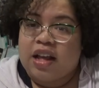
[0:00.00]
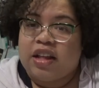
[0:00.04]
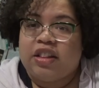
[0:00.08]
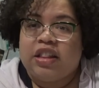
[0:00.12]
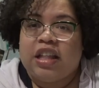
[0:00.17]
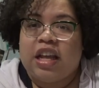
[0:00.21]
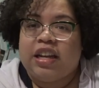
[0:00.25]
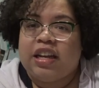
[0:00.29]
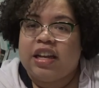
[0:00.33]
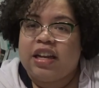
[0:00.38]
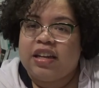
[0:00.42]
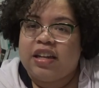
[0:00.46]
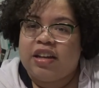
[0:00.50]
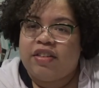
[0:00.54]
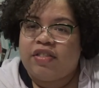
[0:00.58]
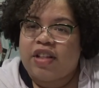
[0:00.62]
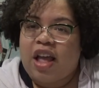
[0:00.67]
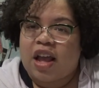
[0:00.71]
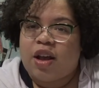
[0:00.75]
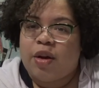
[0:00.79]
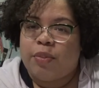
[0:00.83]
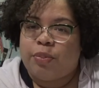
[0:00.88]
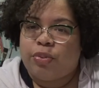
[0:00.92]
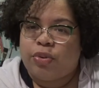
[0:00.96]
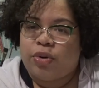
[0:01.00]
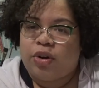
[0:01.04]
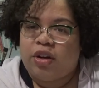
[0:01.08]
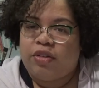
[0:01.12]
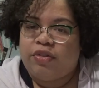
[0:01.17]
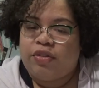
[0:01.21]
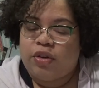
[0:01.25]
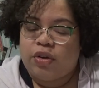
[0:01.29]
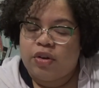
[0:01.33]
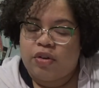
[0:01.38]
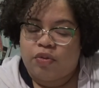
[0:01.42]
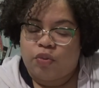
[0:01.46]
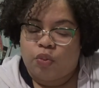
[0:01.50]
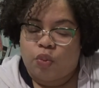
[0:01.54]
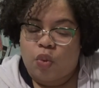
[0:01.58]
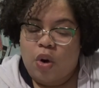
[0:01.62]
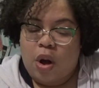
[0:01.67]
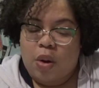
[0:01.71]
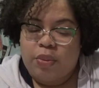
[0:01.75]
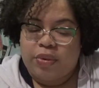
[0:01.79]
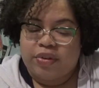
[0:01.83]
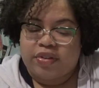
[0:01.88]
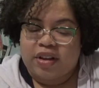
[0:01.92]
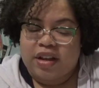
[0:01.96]
they didn't give like a preview of
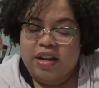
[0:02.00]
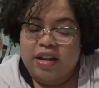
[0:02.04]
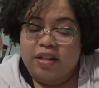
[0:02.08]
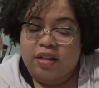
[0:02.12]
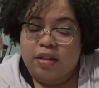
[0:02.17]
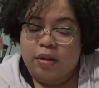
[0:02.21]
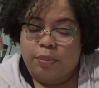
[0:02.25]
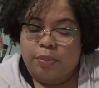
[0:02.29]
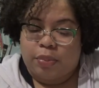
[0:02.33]
what was in the